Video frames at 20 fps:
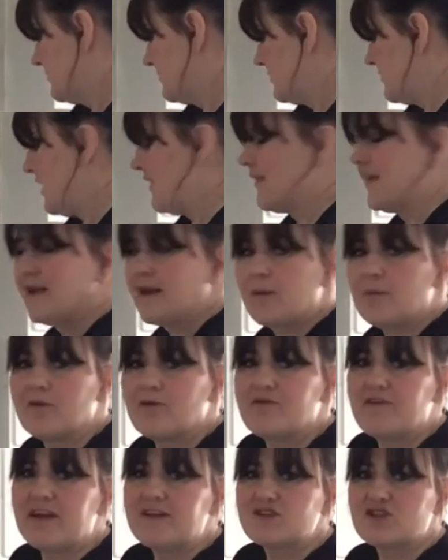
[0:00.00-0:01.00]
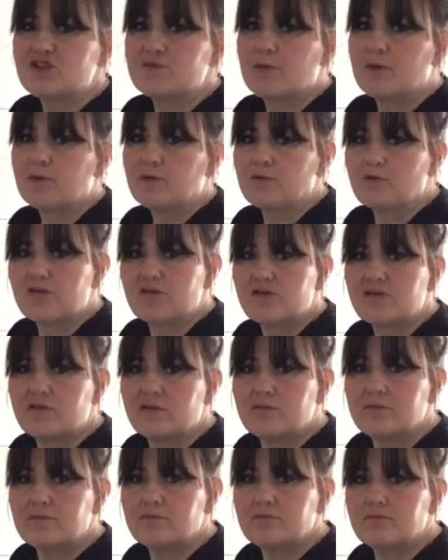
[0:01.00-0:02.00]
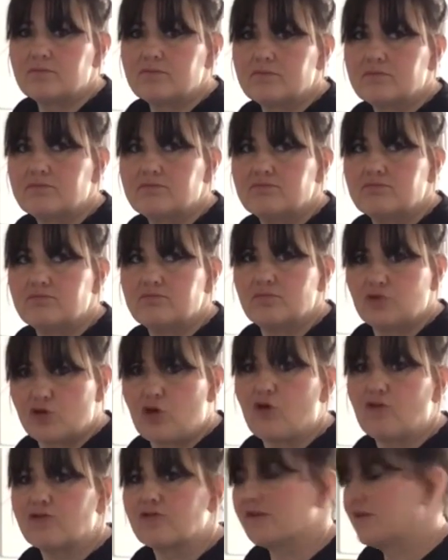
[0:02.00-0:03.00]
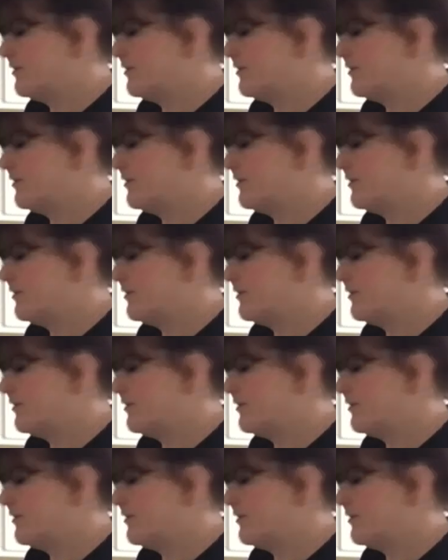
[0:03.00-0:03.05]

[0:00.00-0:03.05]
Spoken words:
I like our vegetables soft.